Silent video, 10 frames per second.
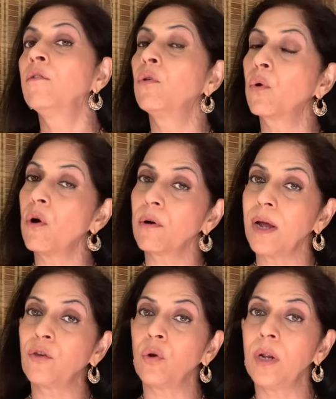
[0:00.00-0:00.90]
So
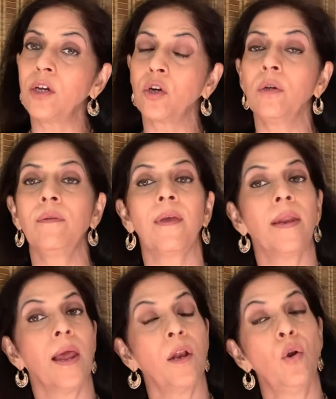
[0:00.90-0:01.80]
congratulations
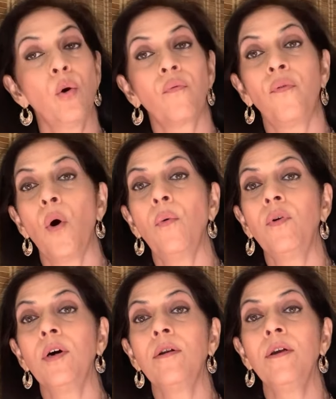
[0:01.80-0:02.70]
and I look
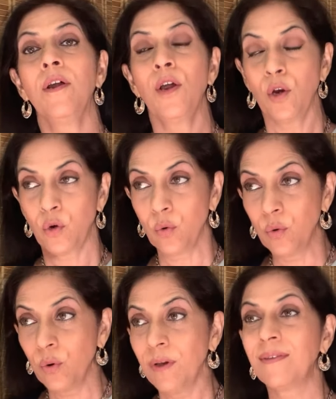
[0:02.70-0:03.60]
forward
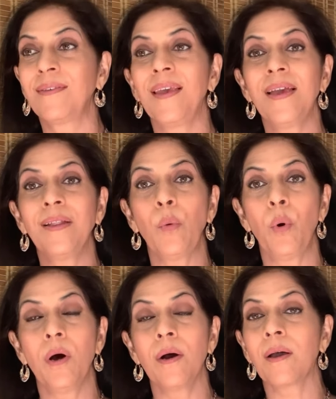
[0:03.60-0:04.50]
to seeing the
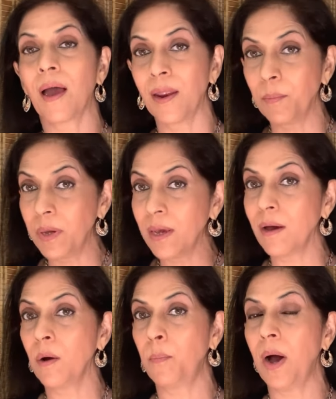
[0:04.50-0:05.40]
work and
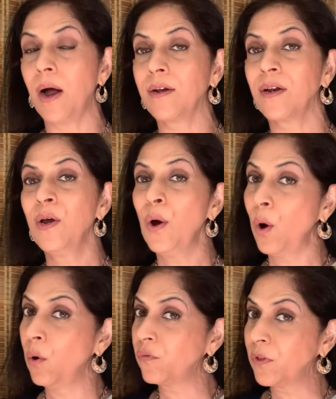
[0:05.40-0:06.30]
being a part
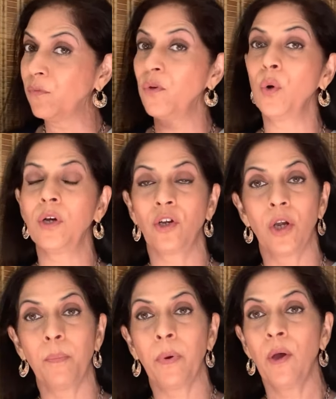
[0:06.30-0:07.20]
of the
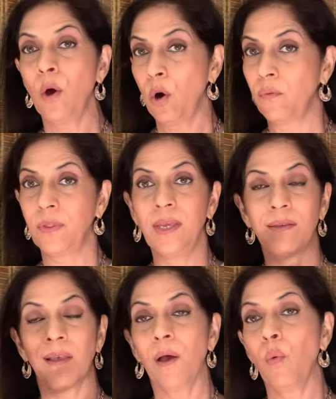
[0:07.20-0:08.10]
viewership of
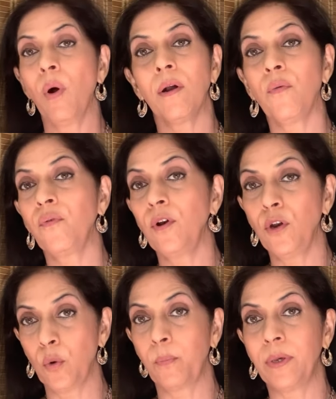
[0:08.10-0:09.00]
these wonderful
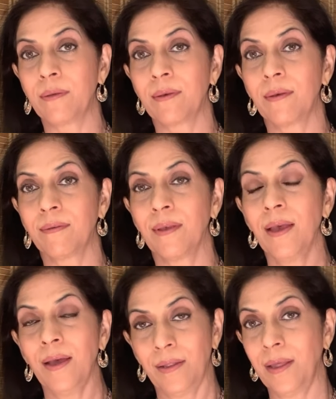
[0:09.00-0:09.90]
new pieces
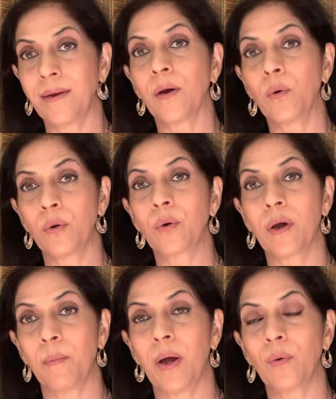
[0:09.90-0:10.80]
that are going to
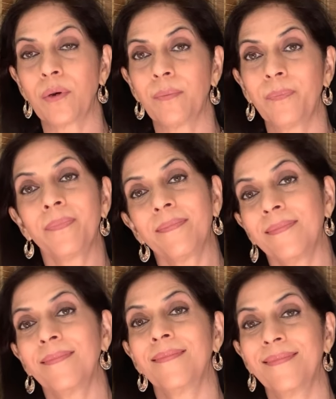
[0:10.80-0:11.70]
come
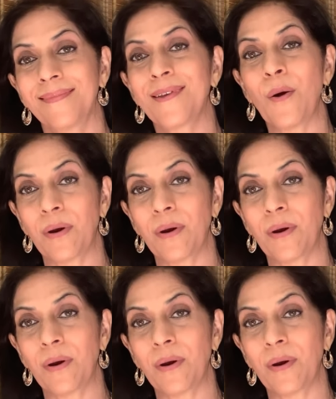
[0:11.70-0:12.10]
out.